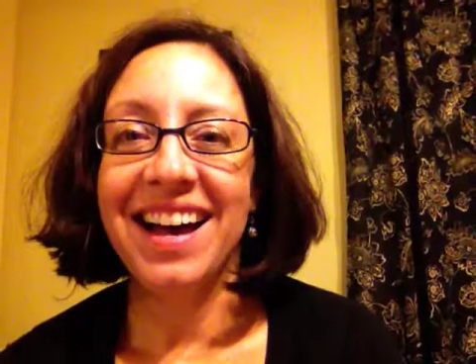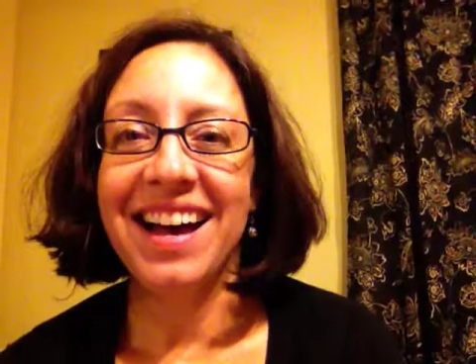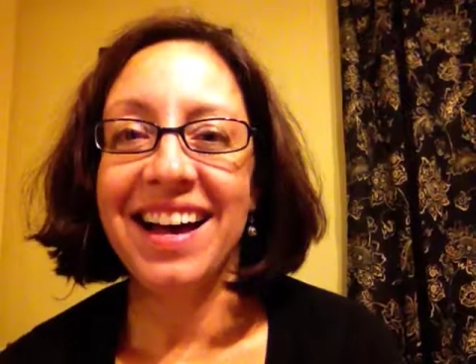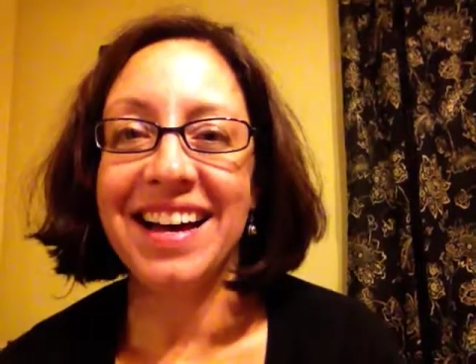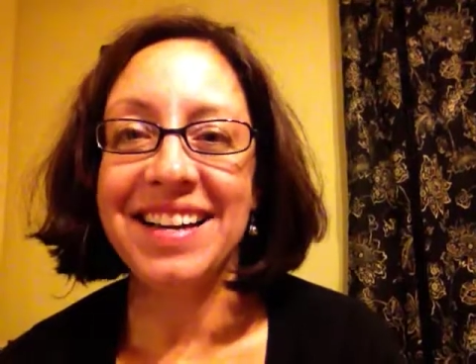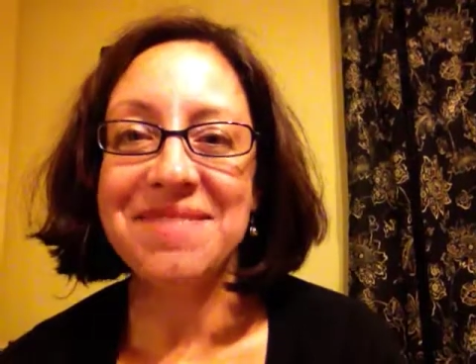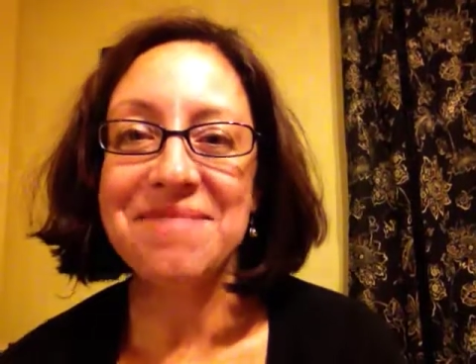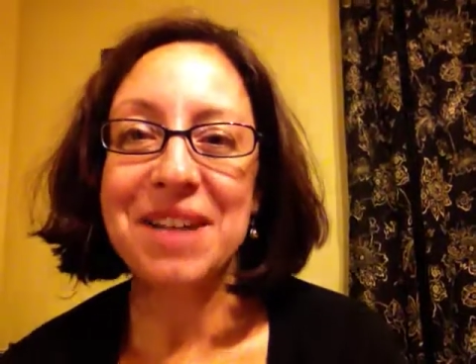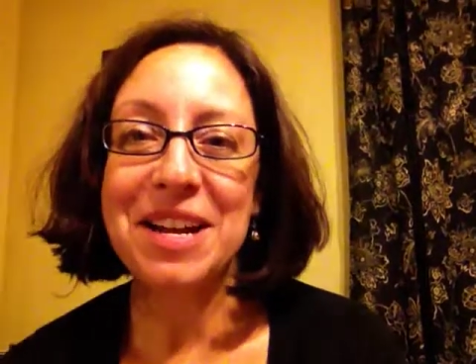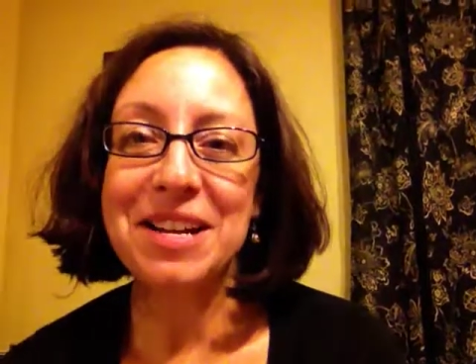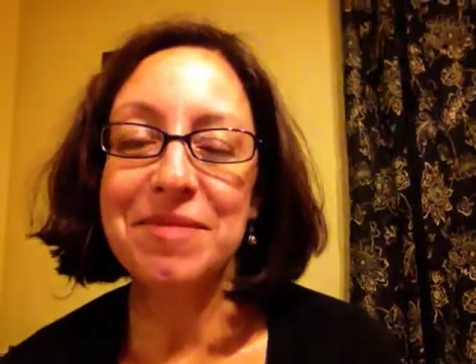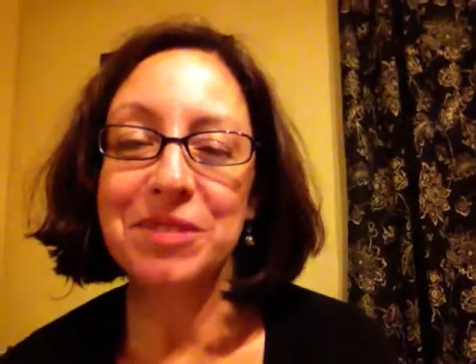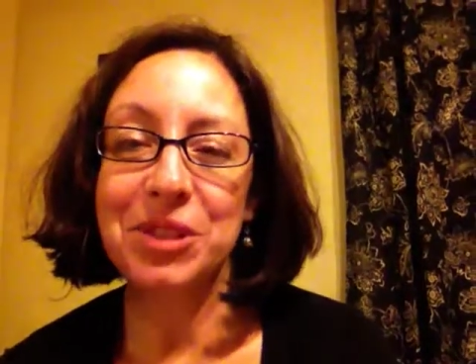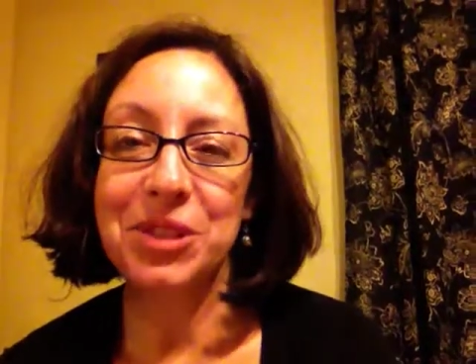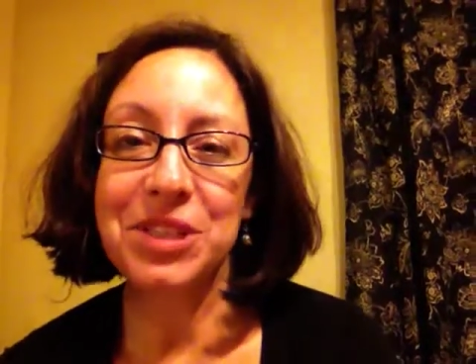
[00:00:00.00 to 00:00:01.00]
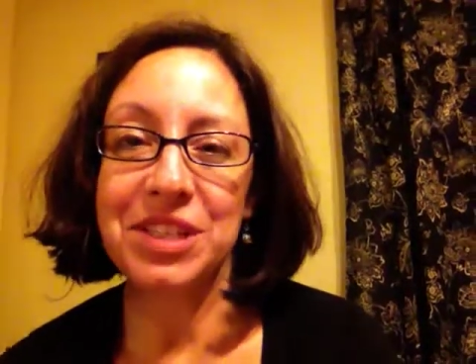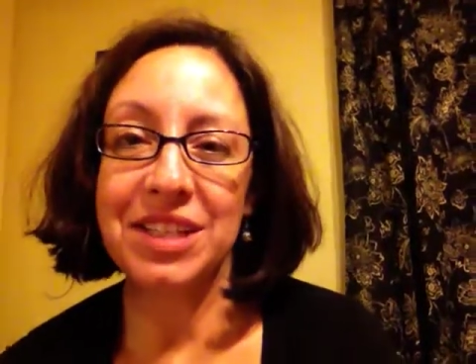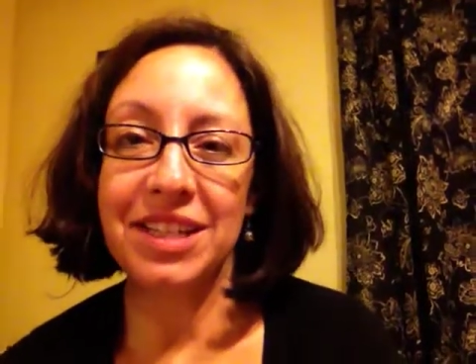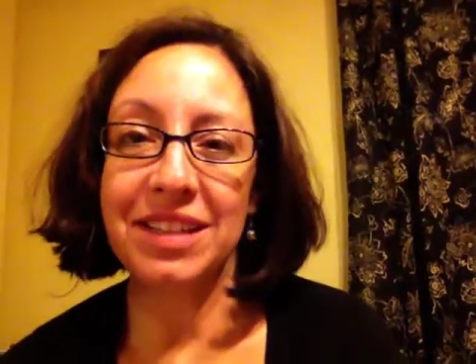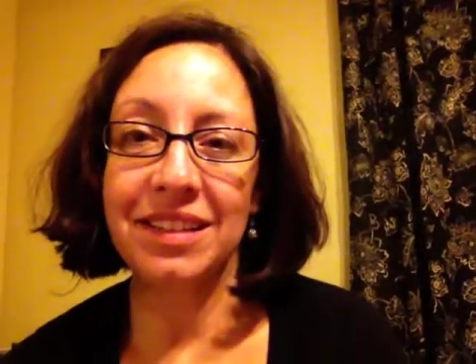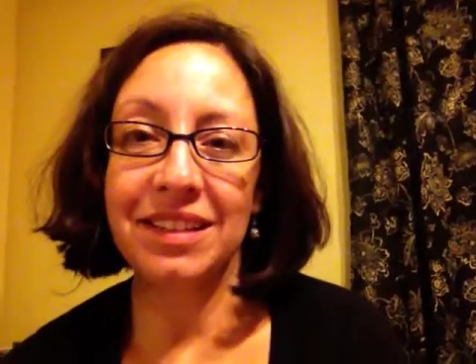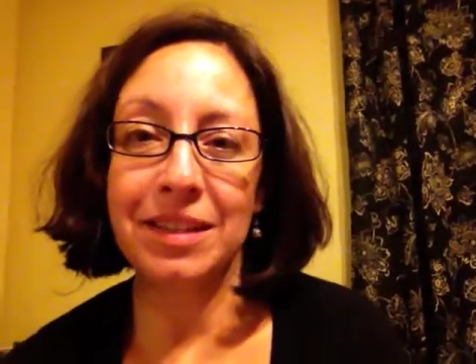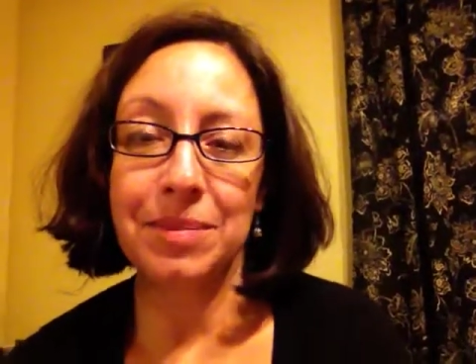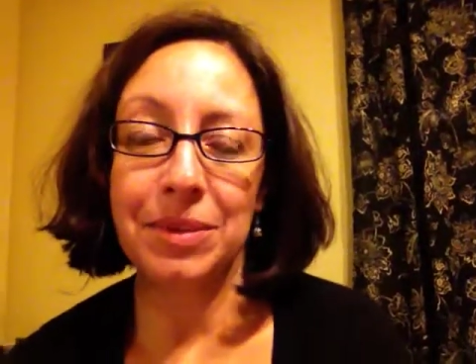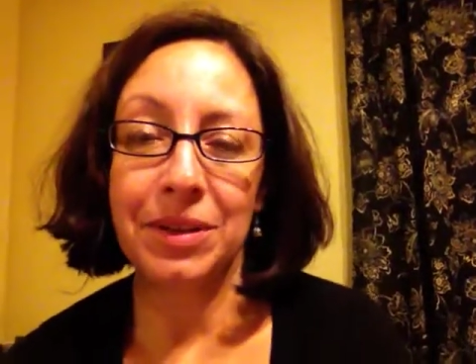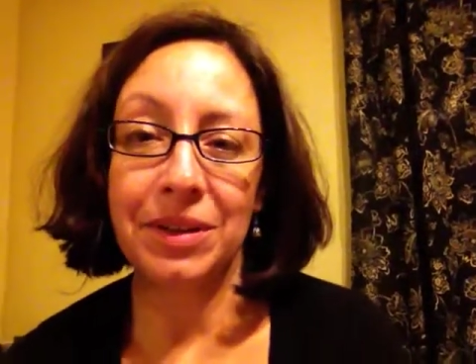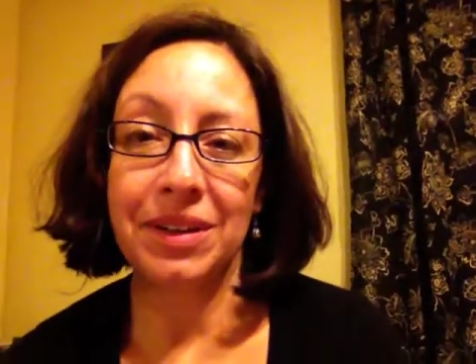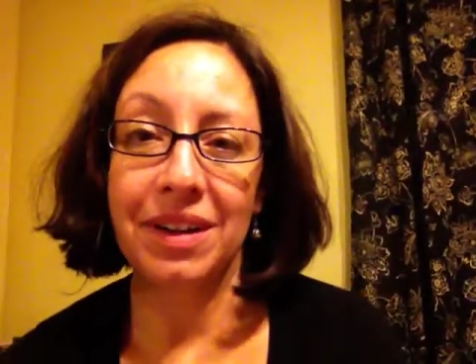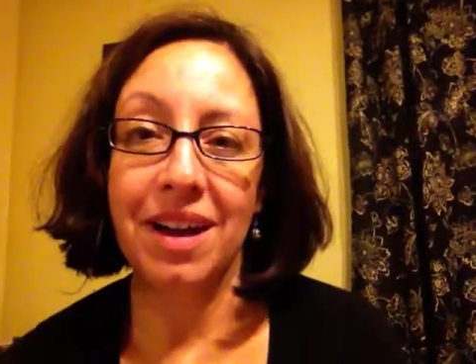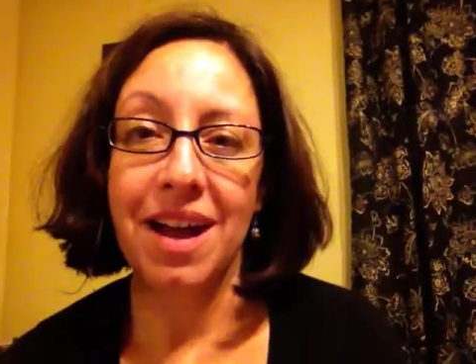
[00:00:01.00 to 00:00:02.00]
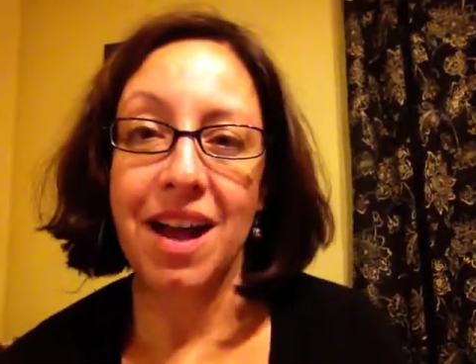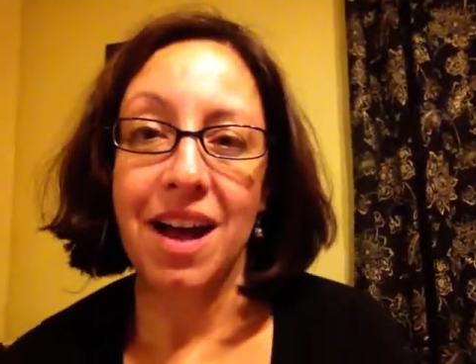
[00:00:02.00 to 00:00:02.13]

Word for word: Hi, my name is Christina Liebler.